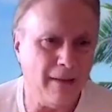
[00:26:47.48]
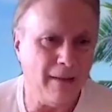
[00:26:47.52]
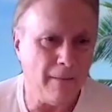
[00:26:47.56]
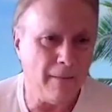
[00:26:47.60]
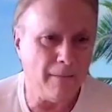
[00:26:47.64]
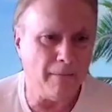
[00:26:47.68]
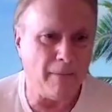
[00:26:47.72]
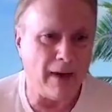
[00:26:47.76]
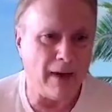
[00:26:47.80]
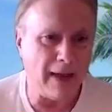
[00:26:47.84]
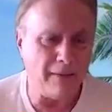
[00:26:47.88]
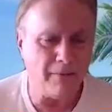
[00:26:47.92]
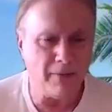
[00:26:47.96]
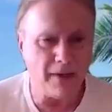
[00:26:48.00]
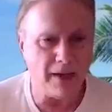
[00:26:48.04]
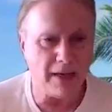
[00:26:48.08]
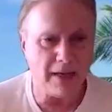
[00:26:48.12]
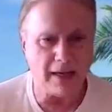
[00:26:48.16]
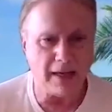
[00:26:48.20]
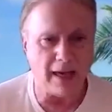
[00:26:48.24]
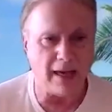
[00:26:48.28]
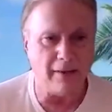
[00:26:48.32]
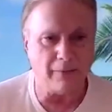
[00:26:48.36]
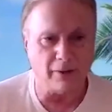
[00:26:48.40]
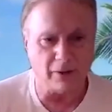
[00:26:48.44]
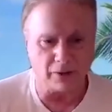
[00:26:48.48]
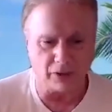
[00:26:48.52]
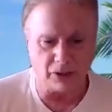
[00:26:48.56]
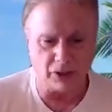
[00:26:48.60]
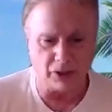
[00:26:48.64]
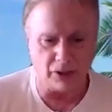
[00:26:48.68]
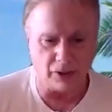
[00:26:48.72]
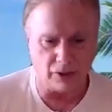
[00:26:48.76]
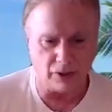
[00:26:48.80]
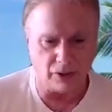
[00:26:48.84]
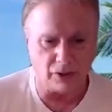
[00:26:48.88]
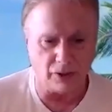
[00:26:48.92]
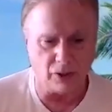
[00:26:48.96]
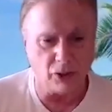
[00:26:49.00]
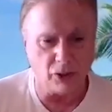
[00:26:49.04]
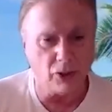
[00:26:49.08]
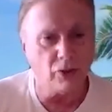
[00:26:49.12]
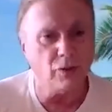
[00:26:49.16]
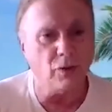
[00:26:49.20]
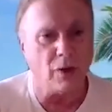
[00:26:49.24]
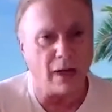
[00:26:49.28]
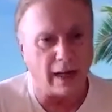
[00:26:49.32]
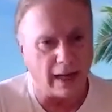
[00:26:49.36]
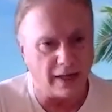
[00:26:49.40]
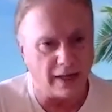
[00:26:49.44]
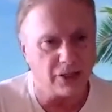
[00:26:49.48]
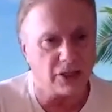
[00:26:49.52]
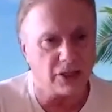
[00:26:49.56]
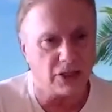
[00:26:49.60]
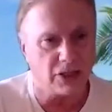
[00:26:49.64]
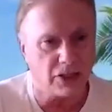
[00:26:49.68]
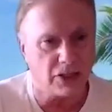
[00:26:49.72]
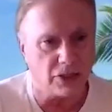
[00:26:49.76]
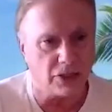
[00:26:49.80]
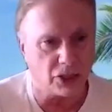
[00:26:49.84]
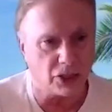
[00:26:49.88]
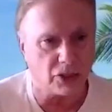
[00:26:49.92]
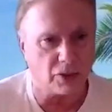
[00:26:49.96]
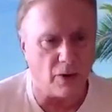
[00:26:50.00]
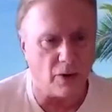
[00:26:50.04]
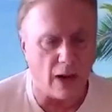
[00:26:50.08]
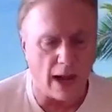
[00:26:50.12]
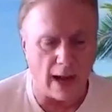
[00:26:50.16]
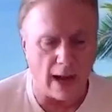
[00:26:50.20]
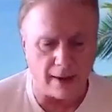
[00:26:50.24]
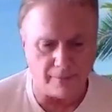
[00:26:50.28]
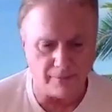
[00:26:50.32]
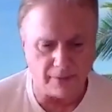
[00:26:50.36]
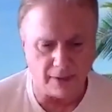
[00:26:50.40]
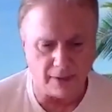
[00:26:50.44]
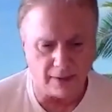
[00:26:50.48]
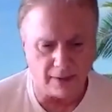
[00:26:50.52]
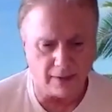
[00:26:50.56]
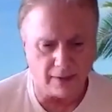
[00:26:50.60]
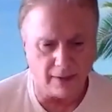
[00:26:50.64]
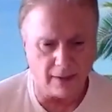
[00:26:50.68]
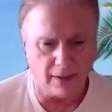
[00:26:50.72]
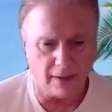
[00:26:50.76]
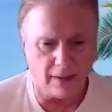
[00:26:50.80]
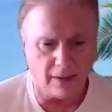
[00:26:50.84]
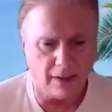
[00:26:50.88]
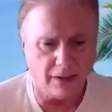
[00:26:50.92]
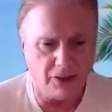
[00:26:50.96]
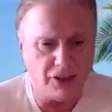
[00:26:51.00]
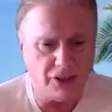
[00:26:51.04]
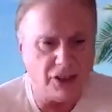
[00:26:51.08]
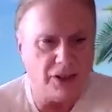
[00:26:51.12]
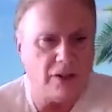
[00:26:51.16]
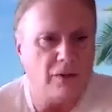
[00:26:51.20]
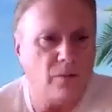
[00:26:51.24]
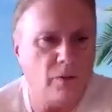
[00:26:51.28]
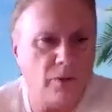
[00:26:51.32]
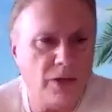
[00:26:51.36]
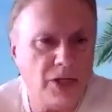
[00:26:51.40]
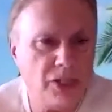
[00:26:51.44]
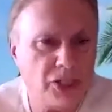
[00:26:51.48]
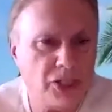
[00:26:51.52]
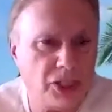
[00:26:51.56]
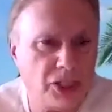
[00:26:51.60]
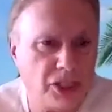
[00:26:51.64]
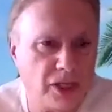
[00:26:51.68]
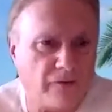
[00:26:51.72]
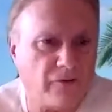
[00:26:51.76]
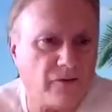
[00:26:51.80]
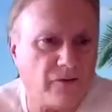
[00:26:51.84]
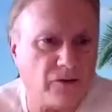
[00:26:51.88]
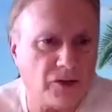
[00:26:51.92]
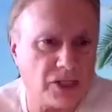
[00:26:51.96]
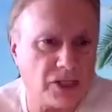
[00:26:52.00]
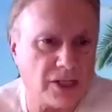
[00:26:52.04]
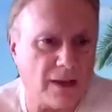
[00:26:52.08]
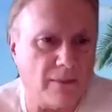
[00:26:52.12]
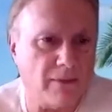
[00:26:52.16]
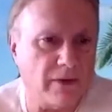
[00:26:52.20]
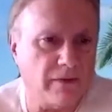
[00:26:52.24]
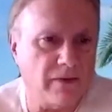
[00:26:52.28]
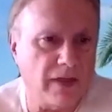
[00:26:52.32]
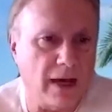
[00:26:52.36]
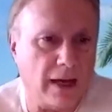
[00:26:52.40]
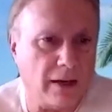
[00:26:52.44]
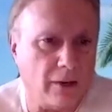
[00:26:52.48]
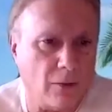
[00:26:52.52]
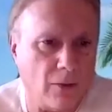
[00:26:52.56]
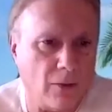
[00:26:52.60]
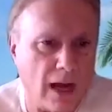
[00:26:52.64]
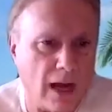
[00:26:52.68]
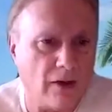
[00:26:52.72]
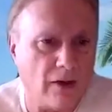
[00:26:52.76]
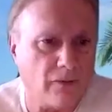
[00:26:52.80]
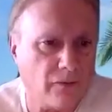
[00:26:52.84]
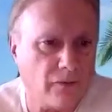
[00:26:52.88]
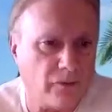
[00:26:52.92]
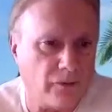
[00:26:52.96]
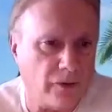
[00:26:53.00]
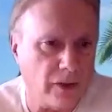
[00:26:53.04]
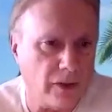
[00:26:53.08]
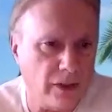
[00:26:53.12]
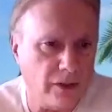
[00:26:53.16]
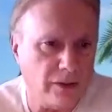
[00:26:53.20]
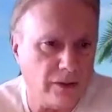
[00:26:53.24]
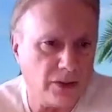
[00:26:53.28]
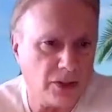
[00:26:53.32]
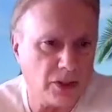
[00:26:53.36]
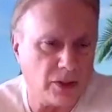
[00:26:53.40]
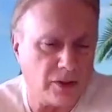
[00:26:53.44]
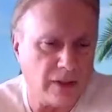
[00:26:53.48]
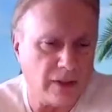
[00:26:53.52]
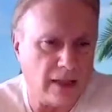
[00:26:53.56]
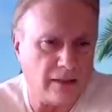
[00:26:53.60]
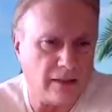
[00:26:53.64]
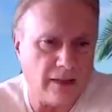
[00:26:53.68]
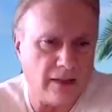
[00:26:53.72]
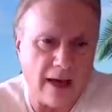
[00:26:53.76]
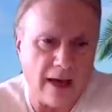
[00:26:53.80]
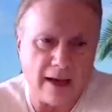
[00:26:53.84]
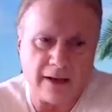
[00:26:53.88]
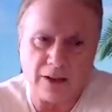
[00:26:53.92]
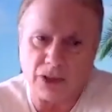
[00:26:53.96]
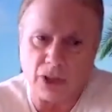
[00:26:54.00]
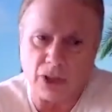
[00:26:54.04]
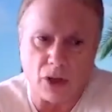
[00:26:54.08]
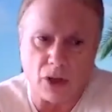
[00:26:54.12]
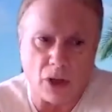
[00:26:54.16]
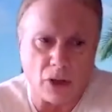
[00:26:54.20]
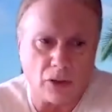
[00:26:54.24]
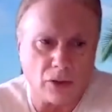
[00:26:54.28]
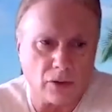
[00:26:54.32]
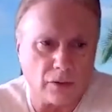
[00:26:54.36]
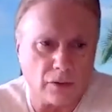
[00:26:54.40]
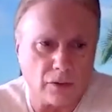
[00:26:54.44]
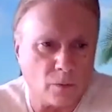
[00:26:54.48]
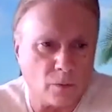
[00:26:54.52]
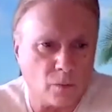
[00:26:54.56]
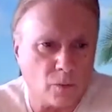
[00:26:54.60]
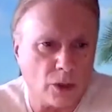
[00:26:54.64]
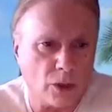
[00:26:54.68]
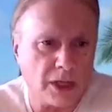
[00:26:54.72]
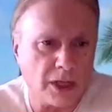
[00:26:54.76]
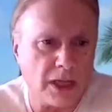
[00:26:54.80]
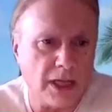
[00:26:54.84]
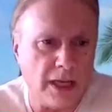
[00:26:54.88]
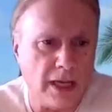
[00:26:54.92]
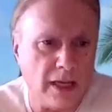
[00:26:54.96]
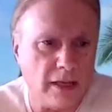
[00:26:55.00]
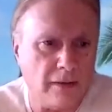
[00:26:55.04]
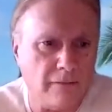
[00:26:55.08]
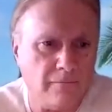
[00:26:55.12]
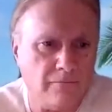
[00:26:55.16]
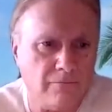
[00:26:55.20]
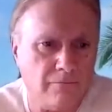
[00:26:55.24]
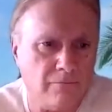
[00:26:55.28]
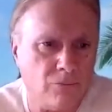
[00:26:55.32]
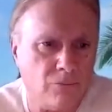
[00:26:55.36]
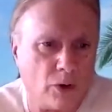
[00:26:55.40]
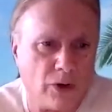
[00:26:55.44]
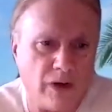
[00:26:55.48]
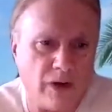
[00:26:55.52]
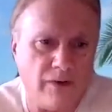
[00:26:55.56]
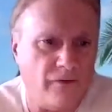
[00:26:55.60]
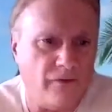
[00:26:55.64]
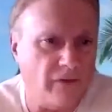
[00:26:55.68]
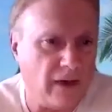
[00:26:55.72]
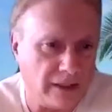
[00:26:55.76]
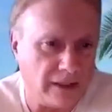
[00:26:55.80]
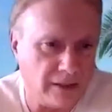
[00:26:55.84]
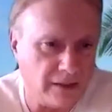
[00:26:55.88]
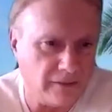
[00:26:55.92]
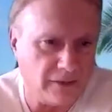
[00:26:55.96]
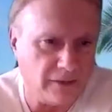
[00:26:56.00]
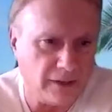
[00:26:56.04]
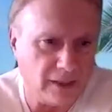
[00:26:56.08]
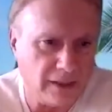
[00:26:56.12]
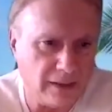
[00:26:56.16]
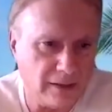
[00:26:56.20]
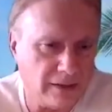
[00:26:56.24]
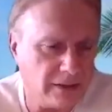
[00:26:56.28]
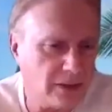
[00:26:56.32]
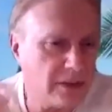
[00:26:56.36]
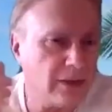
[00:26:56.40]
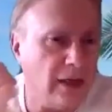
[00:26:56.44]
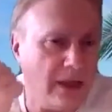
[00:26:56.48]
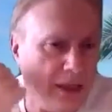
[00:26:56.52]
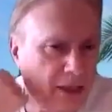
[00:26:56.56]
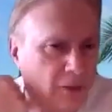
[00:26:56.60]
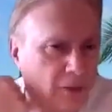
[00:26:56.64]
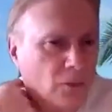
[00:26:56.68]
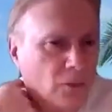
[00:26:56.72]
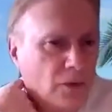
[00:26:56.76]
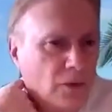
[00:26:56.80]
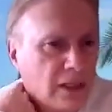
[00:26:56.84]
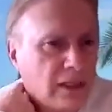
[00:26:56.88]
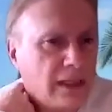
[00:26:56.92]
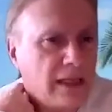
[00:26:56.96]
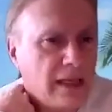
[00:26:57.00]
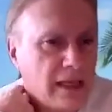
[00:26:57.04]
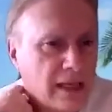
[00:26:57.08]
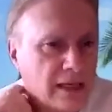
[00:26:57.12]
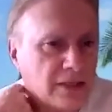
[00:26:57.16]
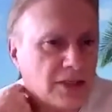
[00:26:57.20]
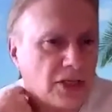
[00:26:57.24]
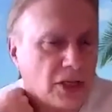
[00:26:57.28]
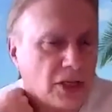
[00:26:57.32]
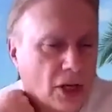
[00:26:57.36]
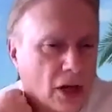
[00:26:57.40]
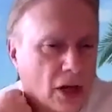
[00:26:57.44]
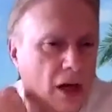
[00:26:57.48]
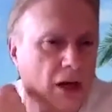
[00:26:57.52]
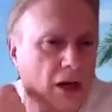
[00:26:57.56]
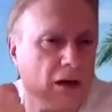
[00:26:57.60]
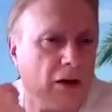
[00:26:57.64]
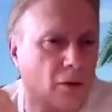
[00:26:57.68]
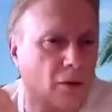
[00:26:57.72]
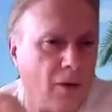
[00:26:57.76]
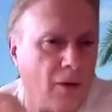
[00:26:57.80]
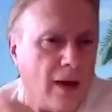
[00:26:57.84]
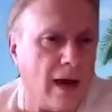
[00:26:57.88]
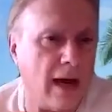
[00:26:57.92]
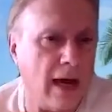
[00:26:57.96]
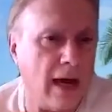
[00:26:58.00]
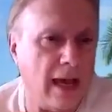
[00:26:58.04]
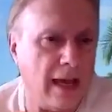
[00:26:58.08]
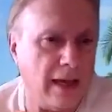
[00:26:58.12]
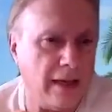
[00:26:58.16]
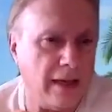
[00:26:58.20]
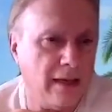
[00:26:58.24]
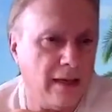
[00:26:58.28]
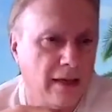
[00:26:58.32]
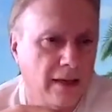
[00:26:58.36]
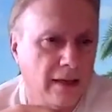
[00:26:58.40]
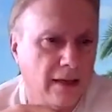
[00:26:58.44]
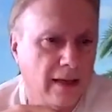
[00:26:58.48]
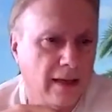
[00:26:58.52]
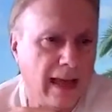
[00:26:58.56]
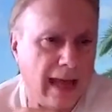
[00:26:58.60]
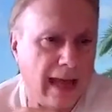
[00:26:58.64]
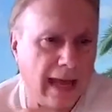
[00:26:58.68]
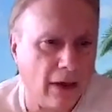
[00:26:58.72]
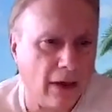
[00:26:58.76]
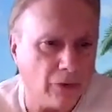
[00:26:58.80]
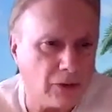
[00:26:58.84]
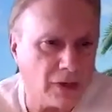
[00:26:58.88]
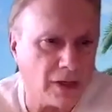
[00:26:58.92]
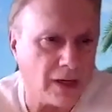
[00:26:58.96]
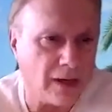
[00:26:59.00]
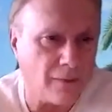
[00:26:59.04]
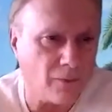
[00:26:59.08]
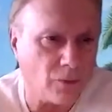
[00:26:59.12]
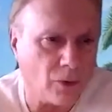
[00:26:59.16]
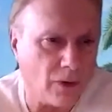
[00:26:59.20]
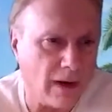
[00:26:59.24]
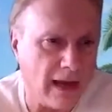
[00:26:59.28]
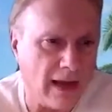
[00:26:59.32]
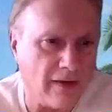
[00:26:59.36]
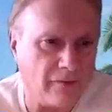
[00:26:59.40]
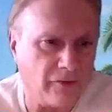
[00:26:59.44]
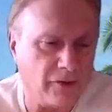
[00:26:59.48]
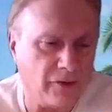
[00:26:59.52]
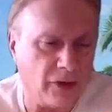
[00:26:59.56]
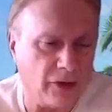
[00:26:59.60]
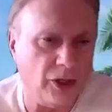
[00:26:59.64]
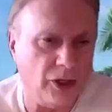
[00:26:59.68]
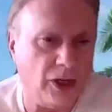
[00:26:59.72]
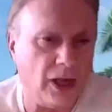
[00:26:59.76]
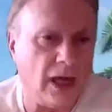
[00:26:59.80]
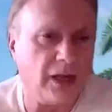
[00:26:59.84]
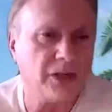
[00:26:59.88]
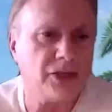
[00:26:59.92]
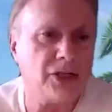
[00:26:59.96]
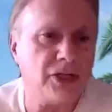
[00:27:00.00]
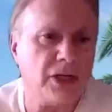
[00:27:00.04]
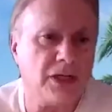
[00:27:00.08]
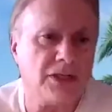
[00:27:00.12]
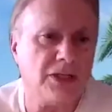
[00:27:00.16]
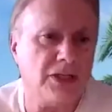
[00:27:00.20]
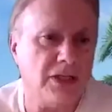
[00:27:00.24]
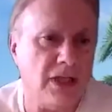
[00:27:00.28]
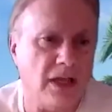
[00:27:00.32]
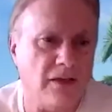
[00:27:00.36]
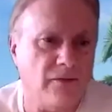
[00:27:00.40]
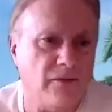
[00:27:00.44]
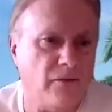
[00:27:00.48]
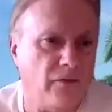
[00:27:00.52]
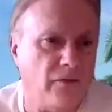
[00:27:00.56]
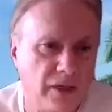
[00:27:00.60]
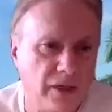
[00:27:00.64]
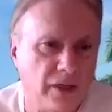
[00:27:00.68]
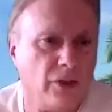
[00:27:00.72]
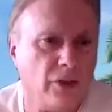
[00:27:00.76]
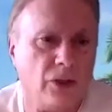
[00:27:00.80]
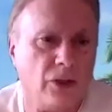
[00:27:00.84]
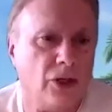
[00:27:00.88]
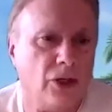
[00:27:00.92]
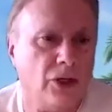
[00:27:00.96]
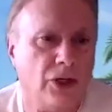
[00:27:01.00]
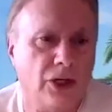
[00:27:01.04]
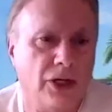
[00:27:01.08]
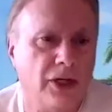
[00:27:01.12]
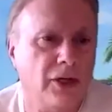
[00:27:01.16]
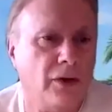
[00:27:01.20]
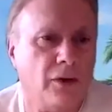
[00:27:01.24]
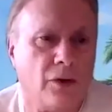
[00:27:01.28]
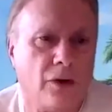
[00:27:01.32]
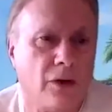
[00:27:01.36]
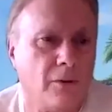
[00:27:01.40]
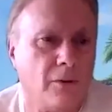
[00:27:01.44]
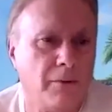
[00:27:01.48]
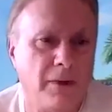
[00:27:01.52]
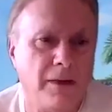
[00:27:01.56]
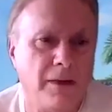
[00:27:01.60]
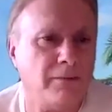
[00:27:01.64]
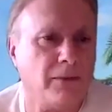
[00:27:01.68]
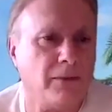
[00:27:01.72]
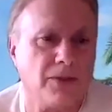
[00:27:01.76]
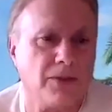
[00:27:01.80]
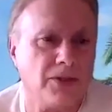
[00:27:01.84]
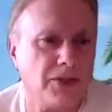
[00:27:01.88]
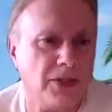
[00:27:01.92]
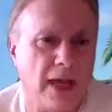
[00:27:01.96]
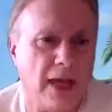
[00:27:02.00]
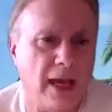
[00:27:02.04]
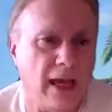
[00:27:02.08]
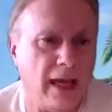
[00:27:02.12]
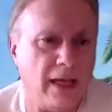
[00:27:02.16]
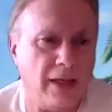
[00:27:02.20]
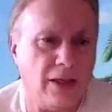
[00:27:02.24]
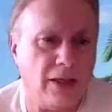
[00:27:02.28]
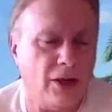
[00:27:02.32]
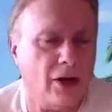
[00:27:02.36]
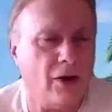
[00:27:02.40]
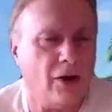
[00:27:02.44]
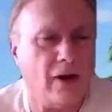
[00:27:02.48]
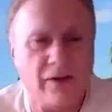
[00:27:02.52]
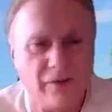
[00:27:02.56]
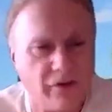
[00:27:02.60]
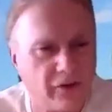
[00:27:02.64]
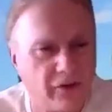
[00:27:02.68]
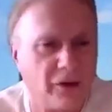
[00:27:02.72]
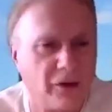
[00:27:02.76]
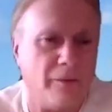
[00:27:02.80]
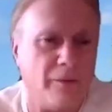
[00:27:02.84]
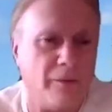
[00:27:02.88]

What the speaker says: By being able to do what I just described, did we shift some of that around for you so that that is all working more effectively? It really is an ROI outcome we're after, not just a feel good or people saying, you know, I feel